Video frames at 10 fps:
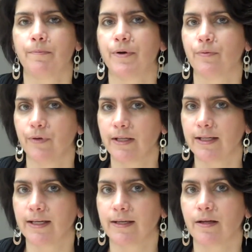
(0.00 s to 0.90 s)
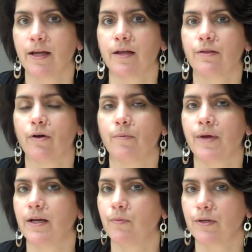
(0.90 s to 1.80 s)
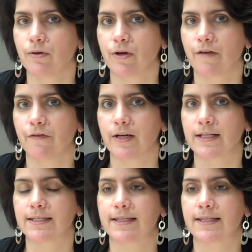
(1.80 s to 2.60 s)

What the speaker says: But really, there are many window coverings